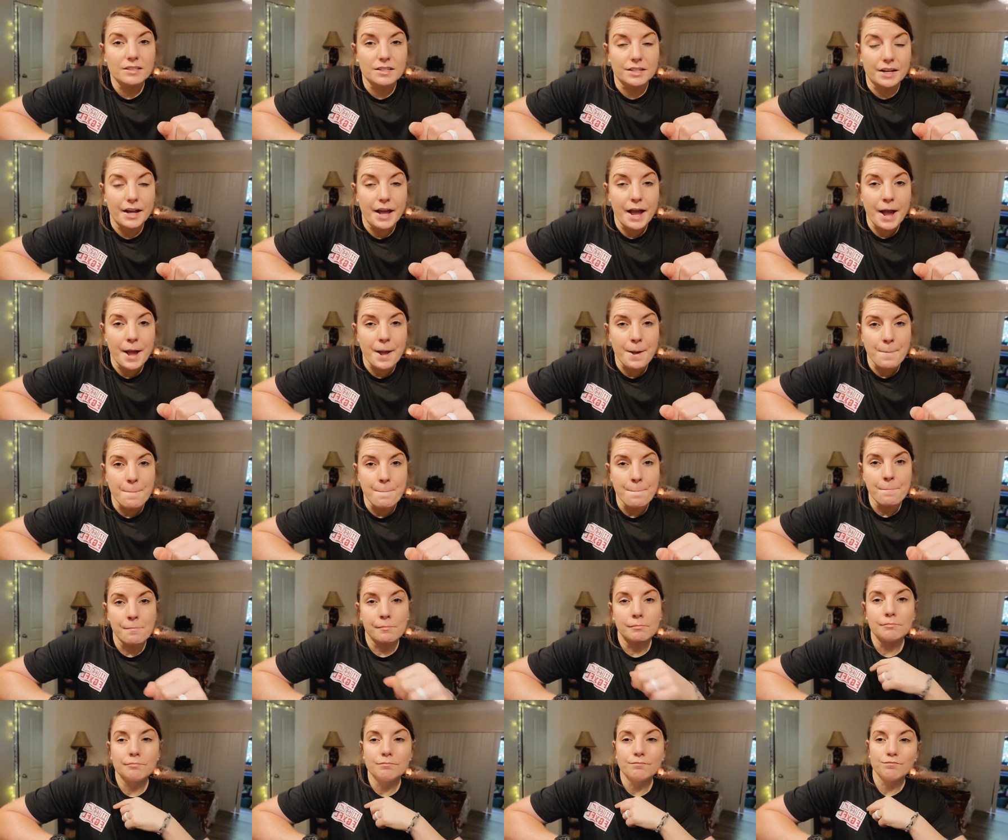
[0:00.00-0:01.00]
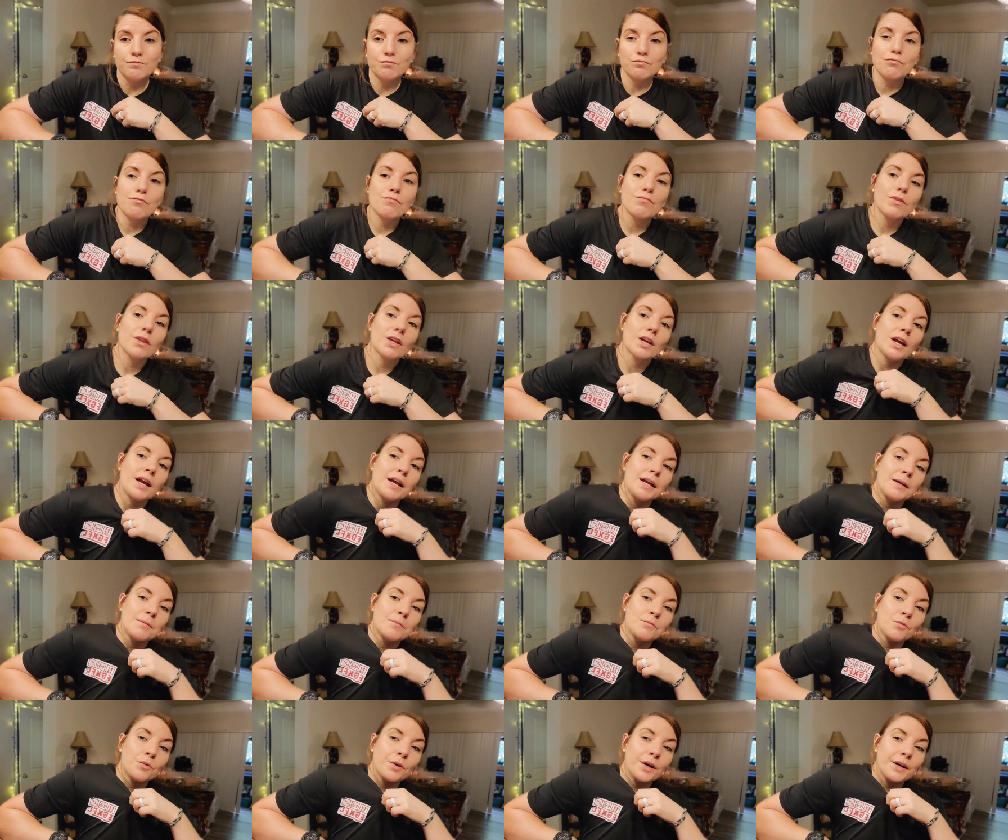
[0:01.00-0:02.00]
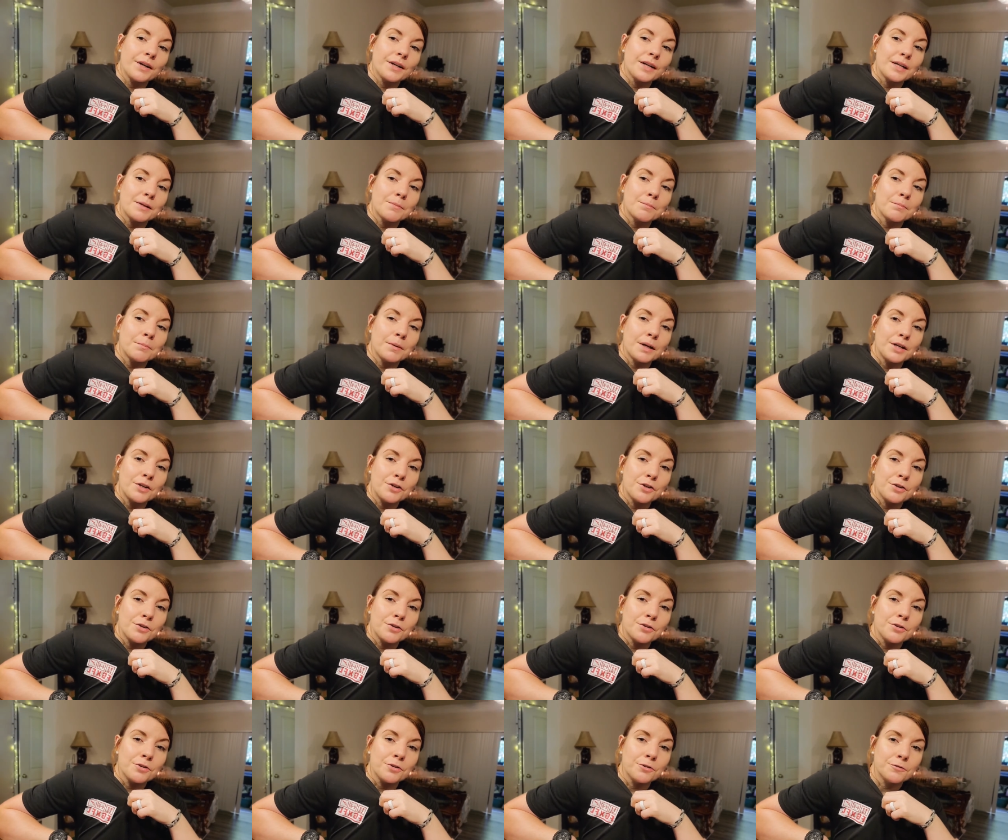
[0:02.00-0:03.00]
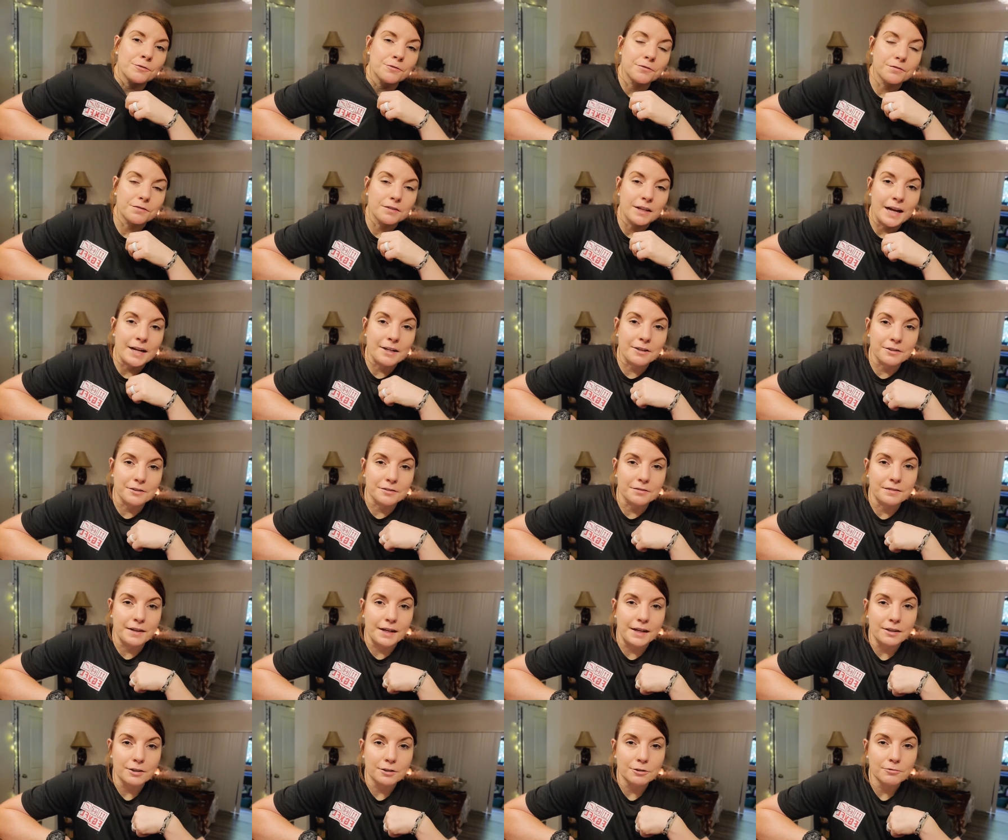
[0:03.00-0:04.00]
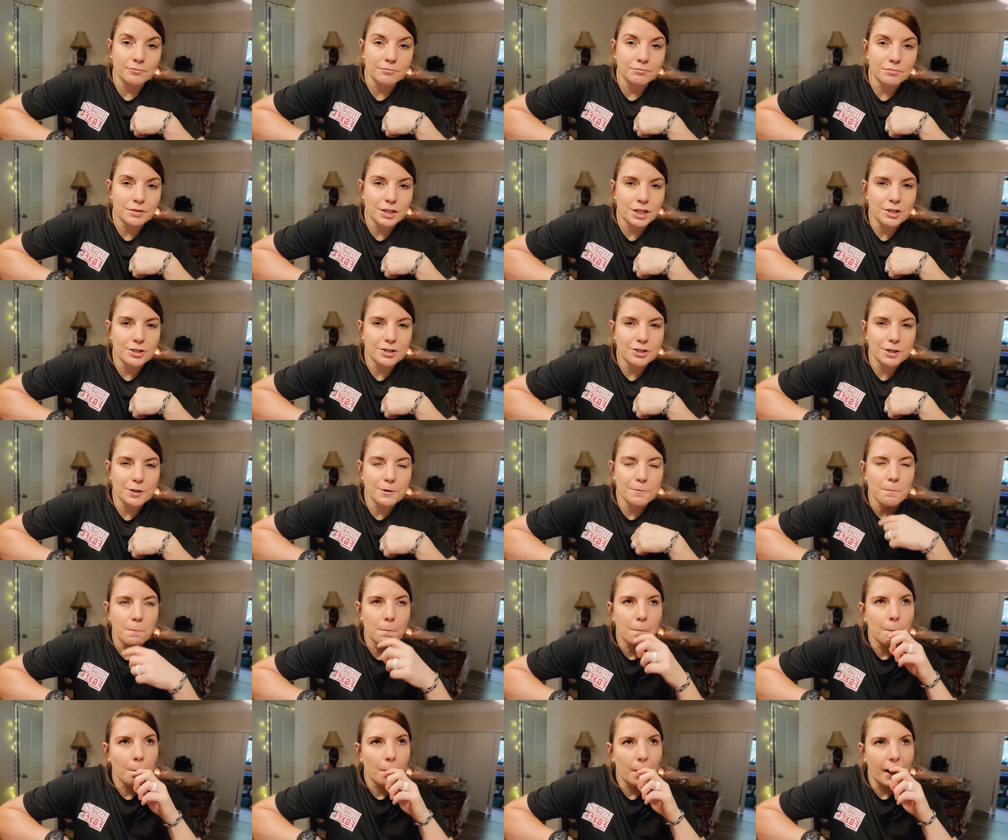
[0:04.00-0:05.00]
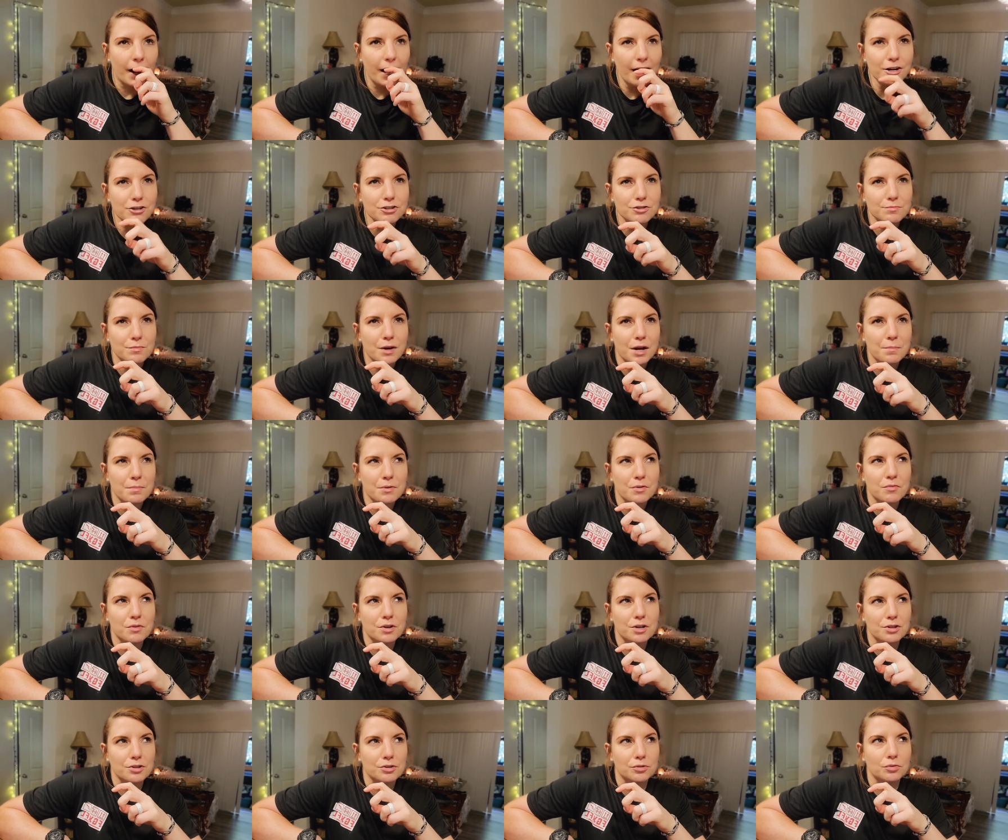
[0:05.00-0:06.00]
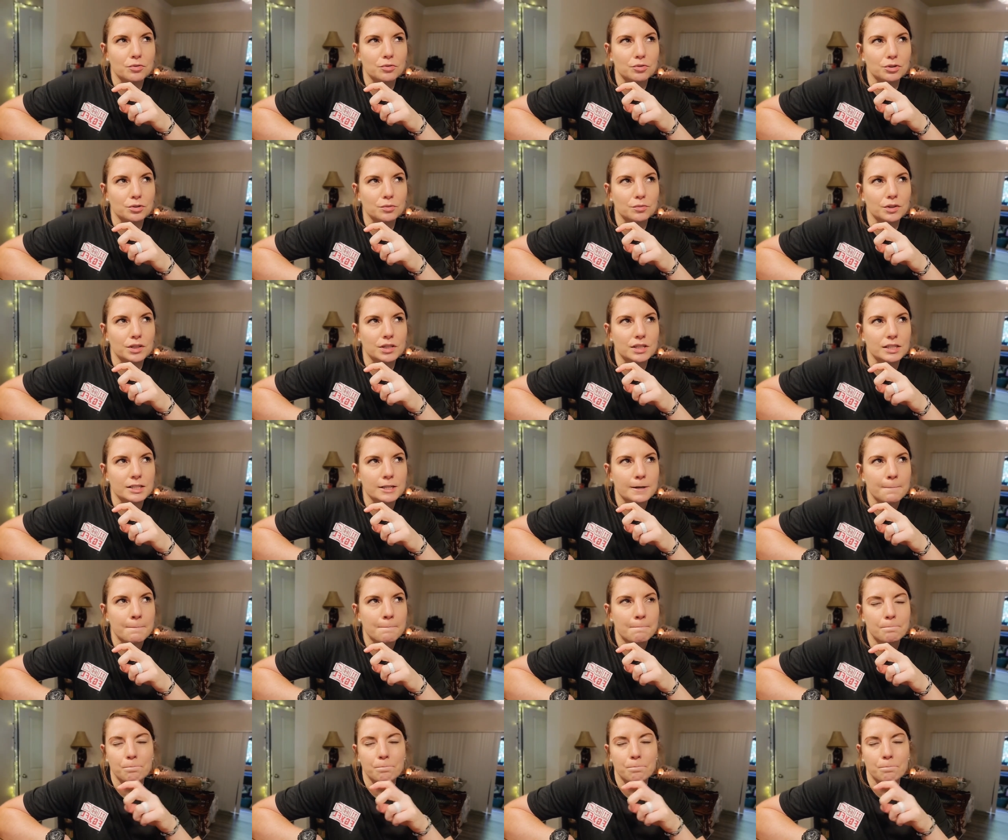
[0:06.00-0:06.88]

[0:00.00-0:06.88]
Today, I am wearing my new Flag Nor Fail t-shirt. actually might be one of their older ones.